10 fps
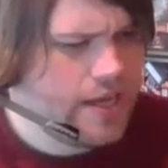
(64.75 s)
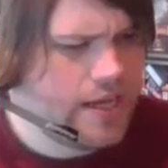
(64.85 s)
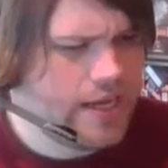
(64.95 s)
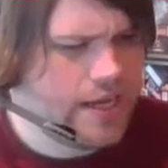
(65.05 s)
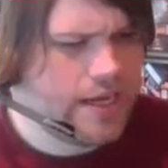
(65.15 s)

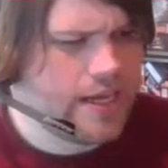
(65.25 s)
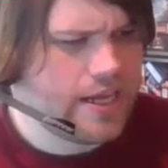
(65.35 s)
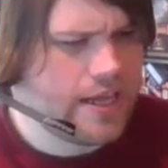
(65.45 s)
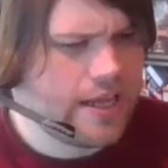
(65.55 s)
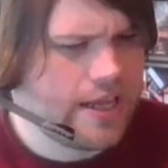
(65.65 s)

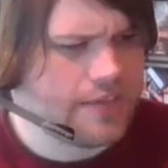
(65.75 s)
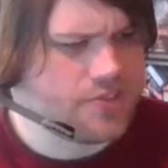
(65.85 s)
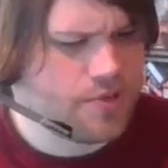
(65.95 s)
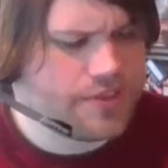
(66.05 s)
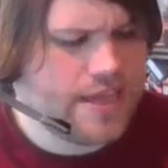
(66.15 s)
And
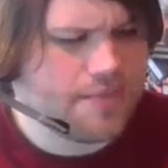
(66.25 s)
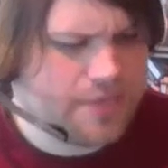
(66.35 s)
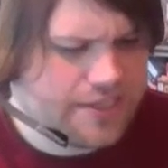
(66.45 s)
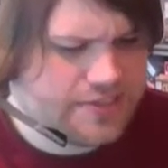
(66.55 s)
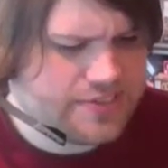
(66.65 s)
so what that
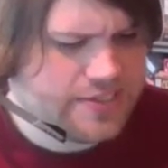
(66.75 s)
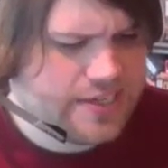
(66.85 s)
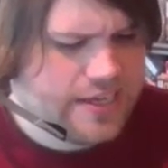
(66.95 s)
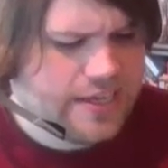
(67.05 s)
means